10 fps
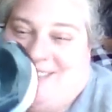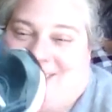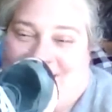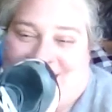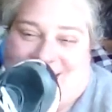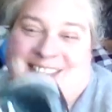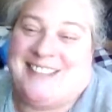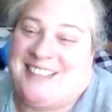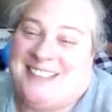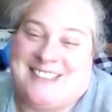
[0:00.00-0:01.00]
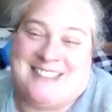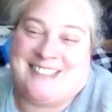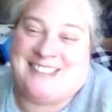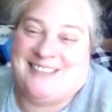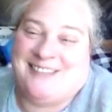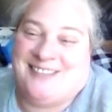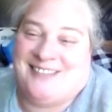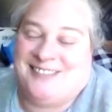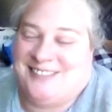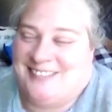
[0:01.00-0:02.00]
I still think it's
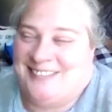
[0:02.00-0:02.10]
hysterical.